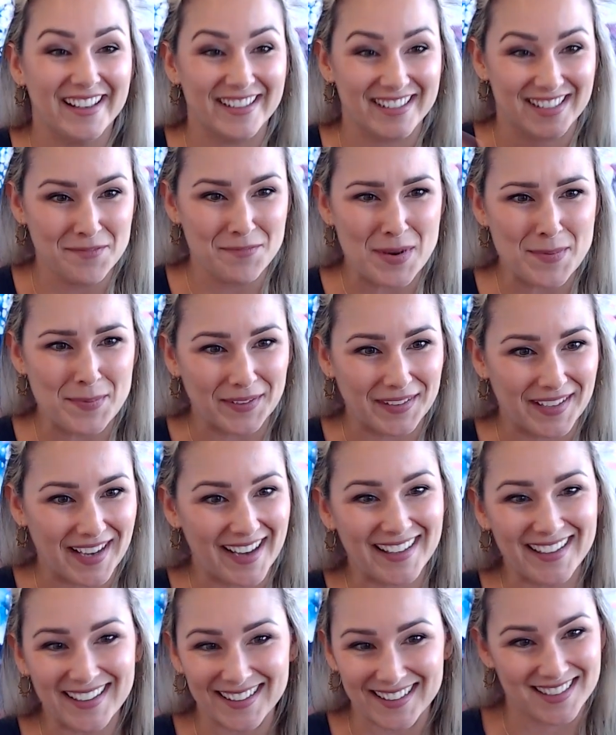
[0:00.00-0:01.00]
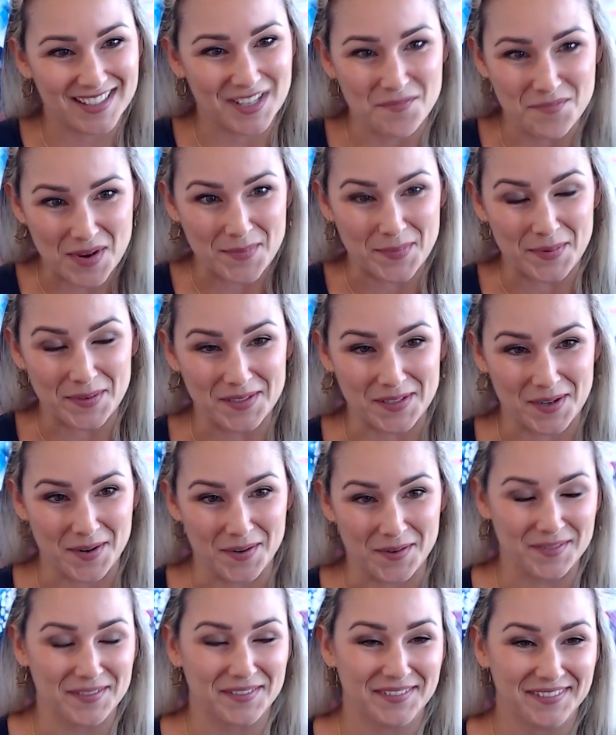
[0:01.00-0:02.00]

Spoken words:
Some people get it and some people don't.